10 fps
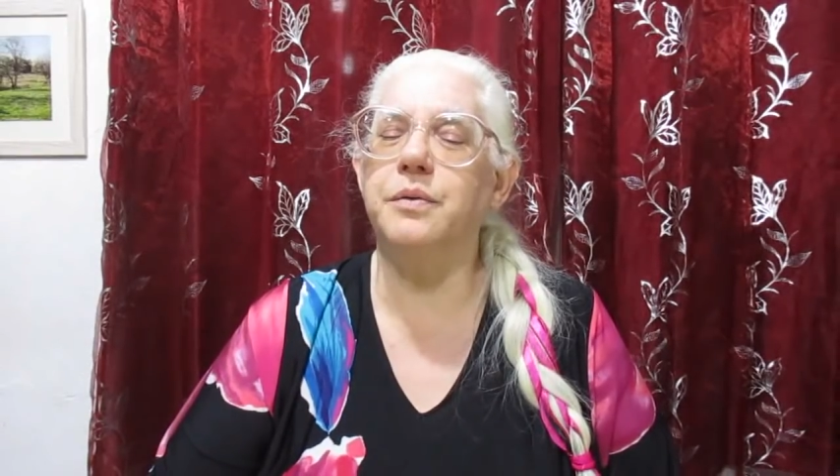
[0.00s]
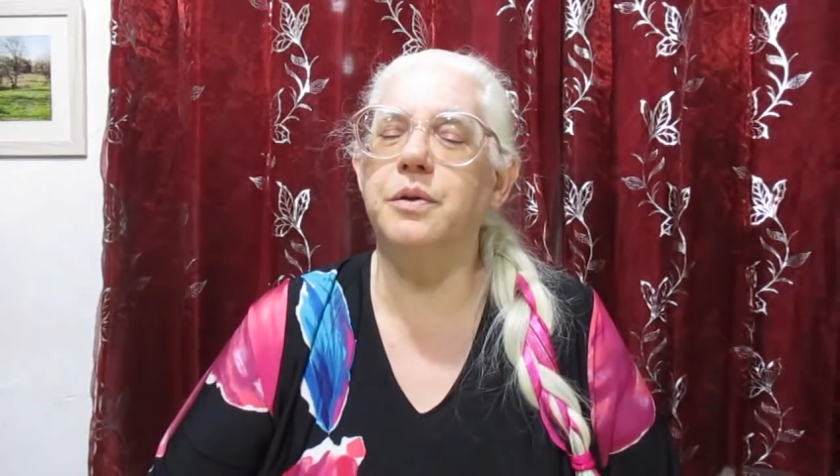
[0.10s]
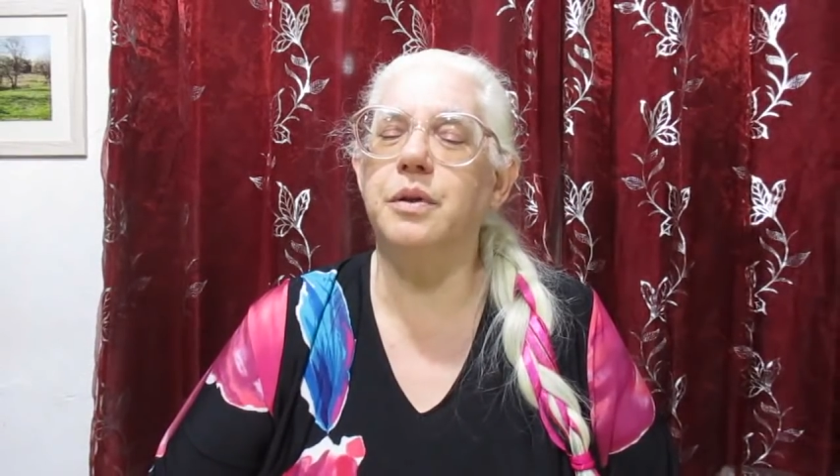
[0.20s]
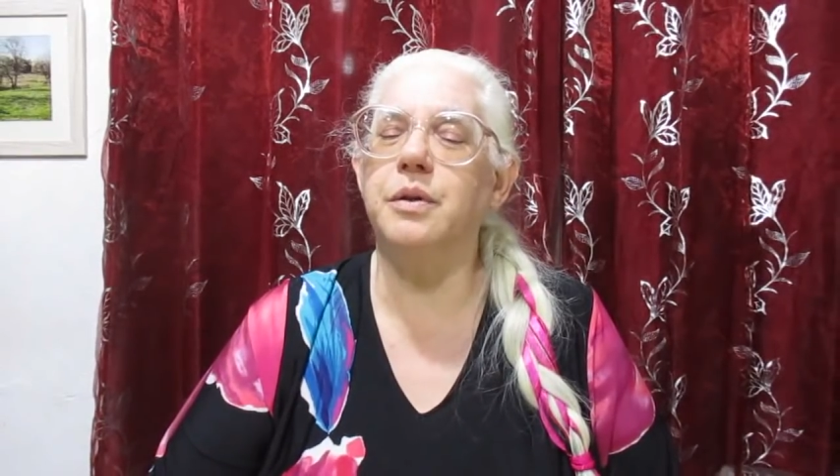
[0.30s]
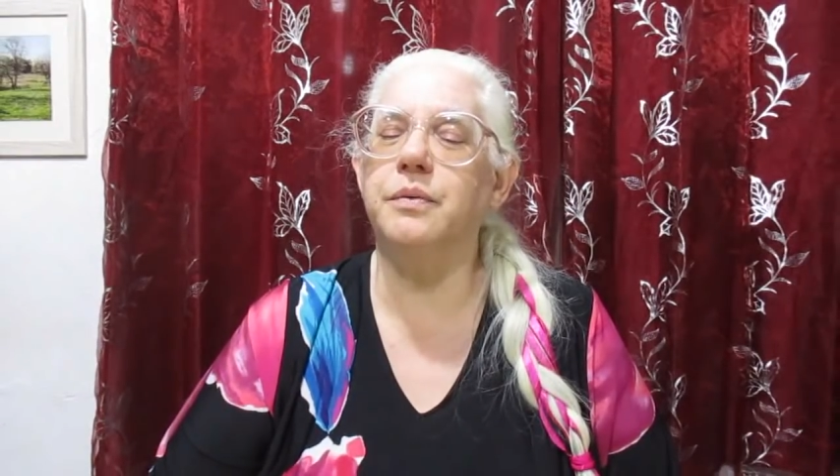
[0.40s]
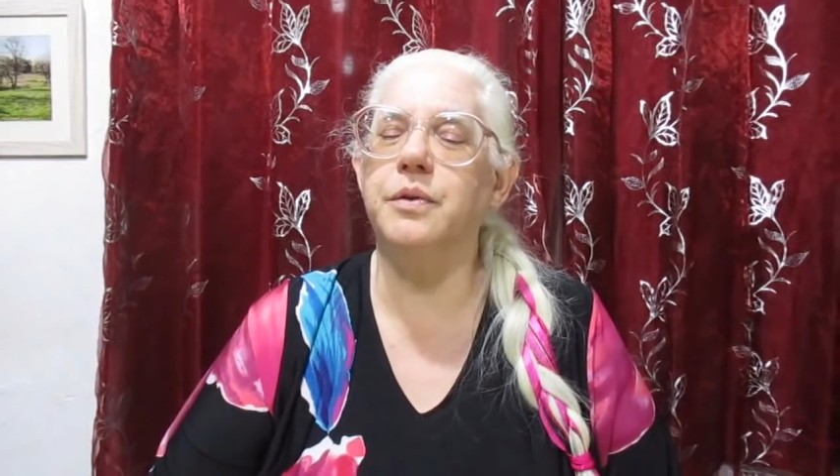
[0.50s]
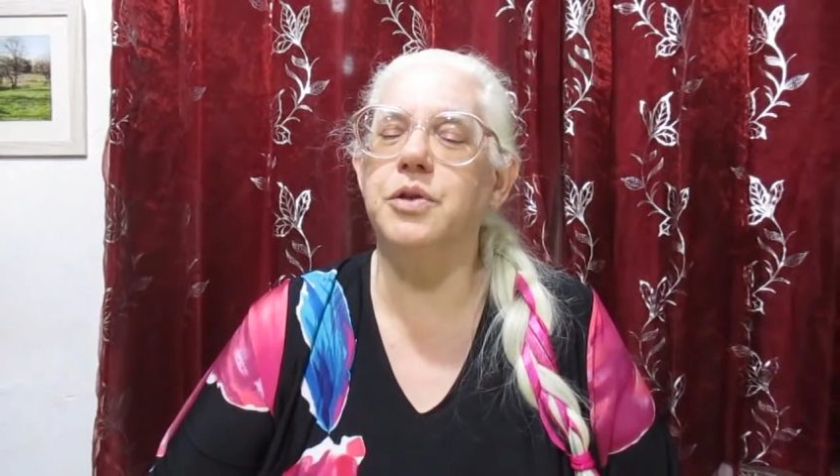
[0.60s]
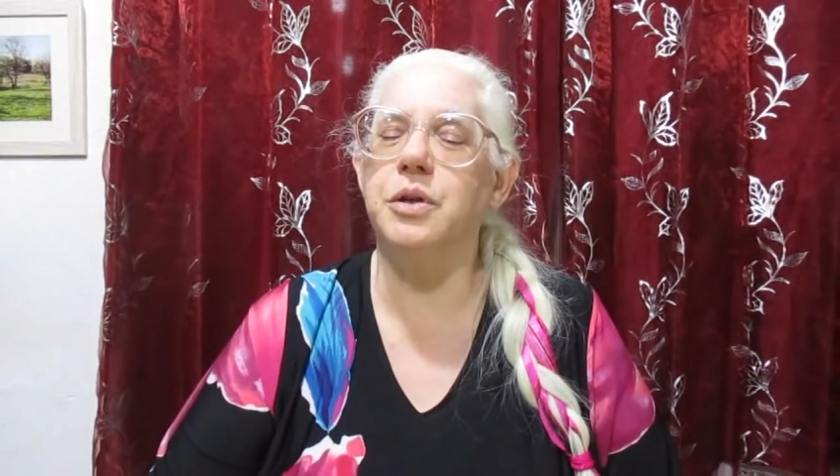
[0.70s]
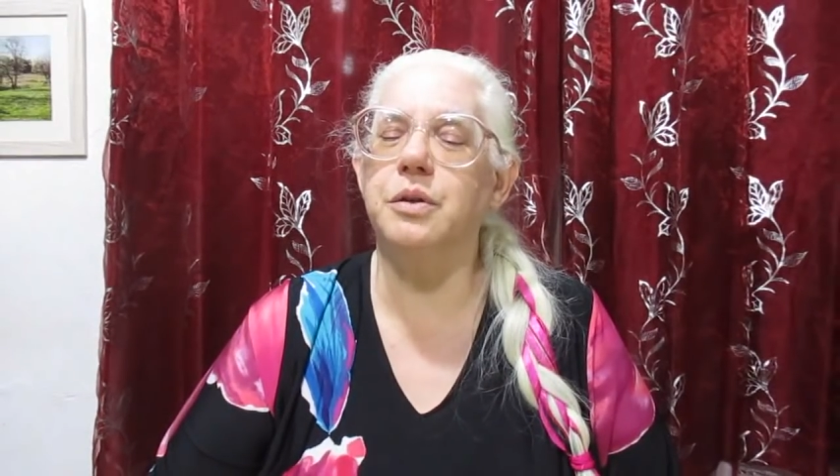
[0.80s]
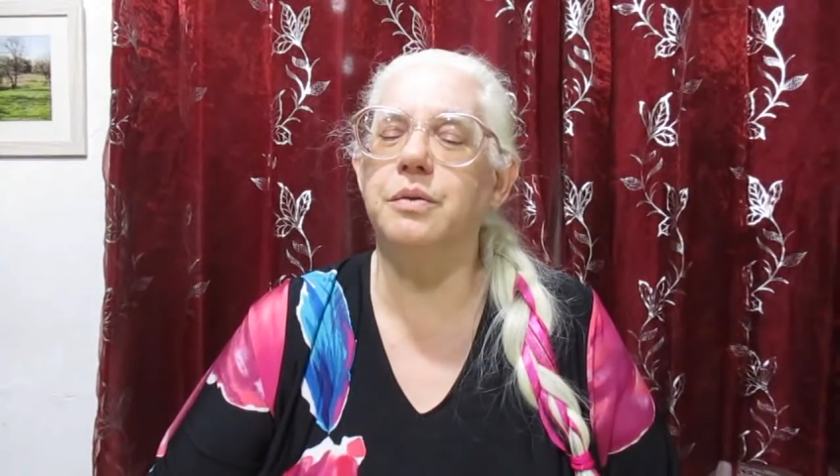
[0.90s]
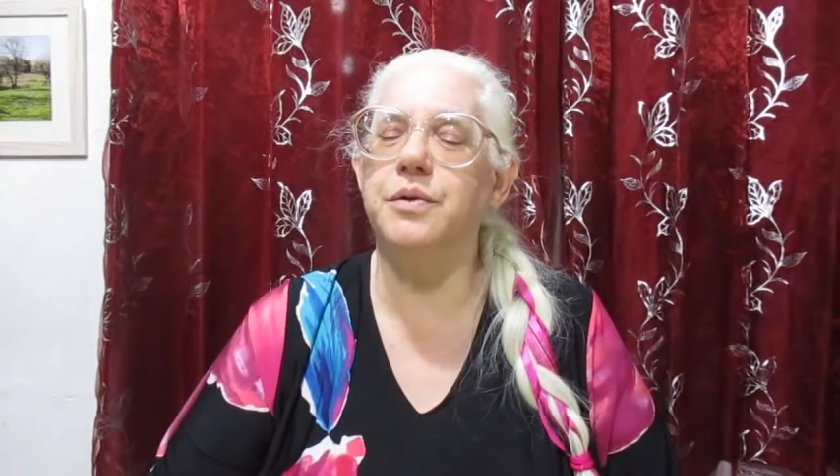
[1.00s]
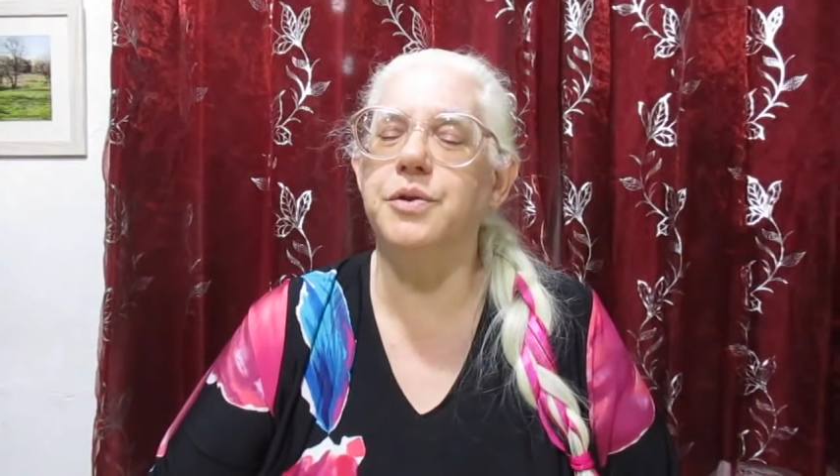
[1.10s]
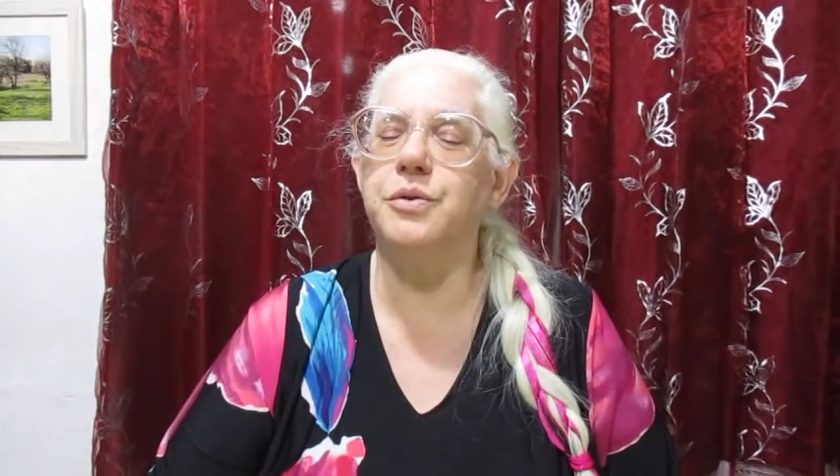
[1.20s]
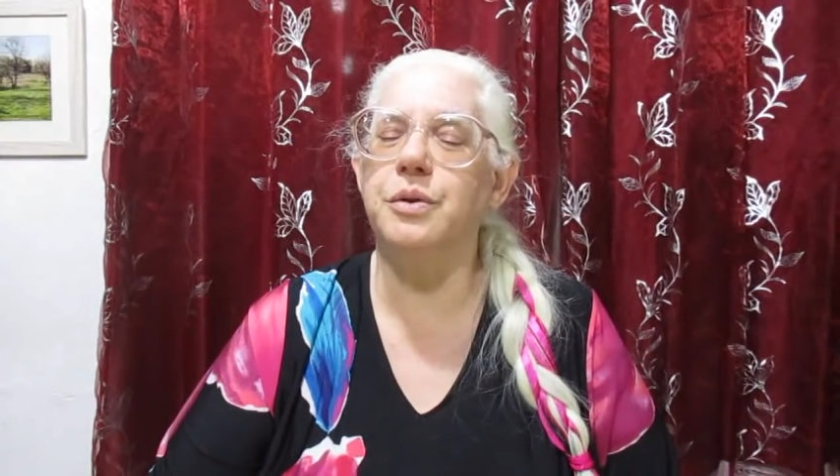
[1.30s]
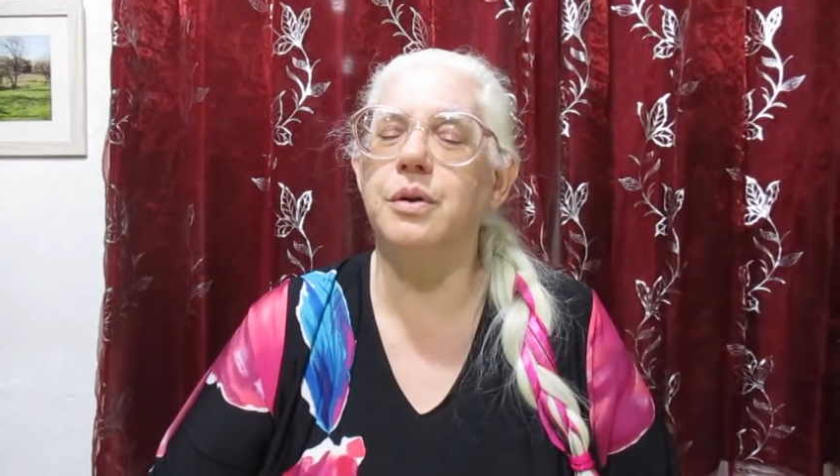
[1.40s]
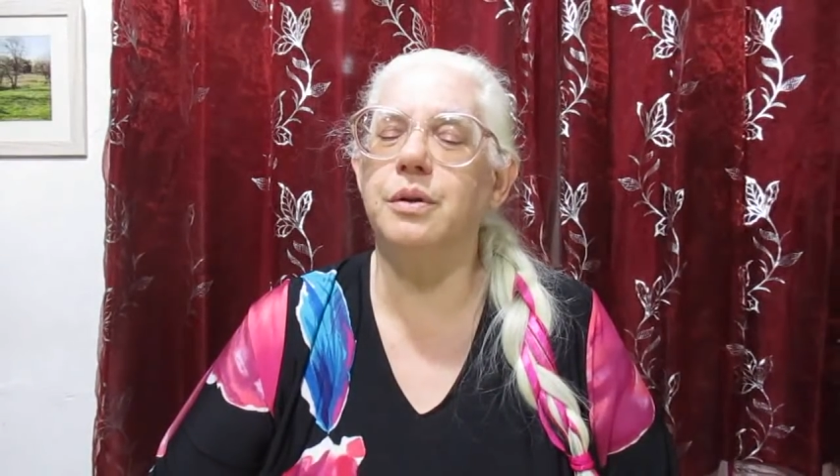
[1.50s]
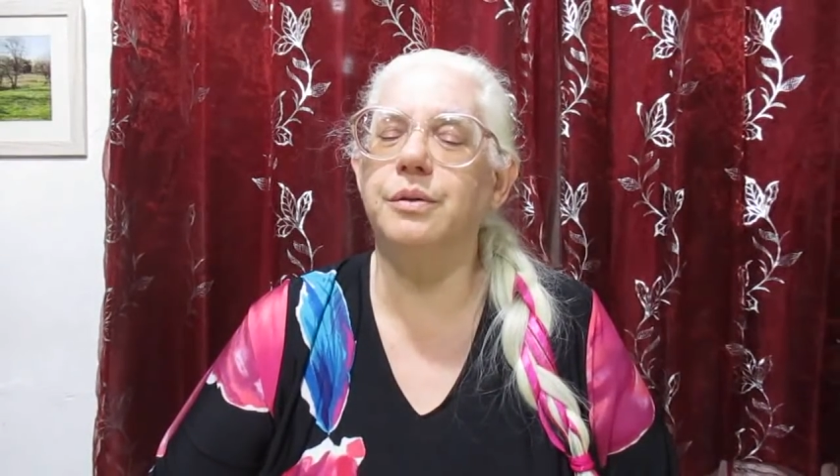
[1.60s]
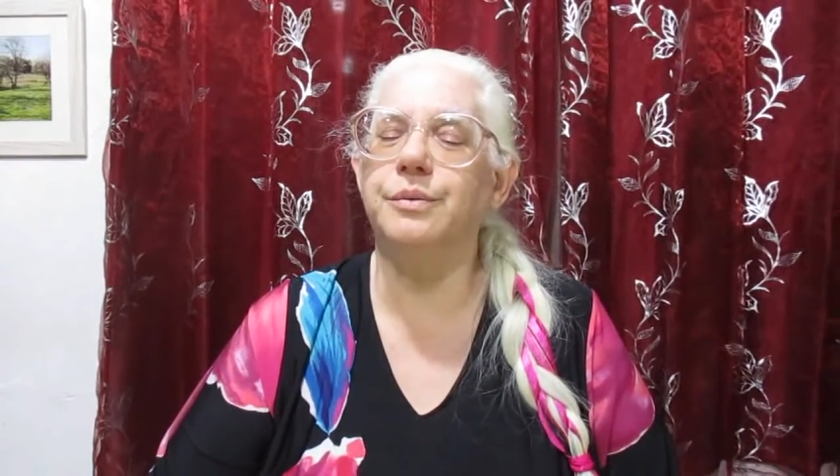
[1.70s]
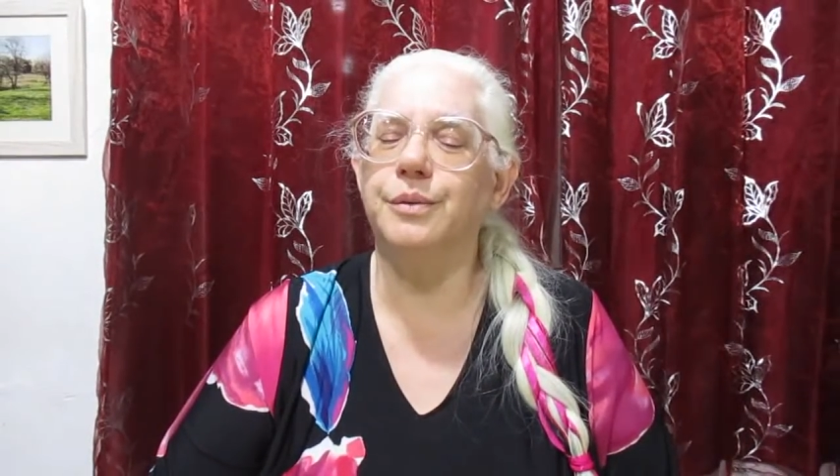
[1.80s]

to the vision of Israel,